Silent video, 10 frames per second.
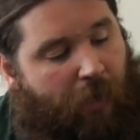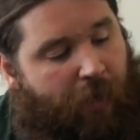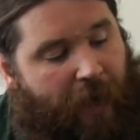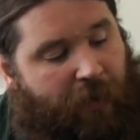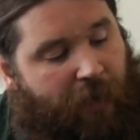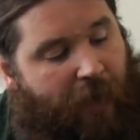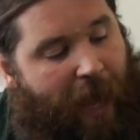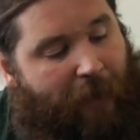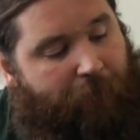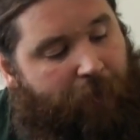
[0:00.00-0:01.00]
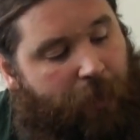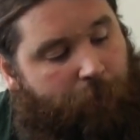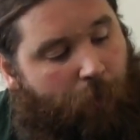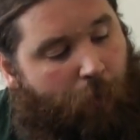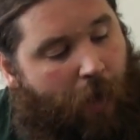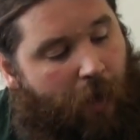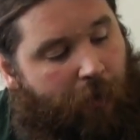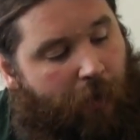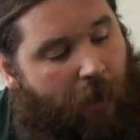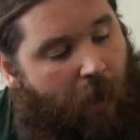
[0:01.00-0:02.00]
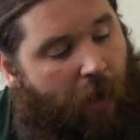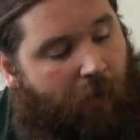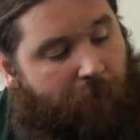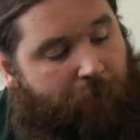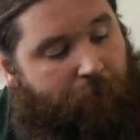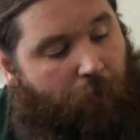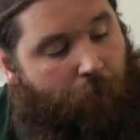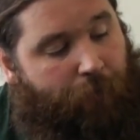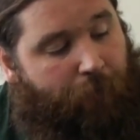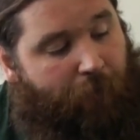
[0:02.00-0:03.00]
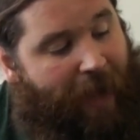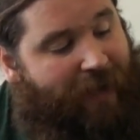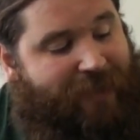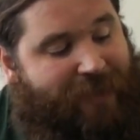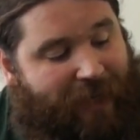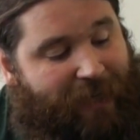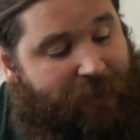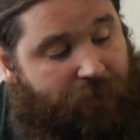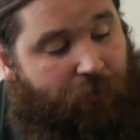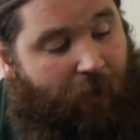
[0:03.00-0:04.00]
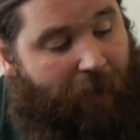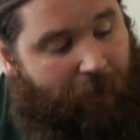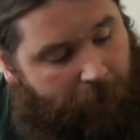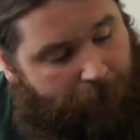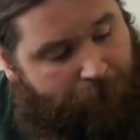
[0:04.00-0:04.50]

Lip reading: Then you're going to have finger number 1 on the 4th fret D string.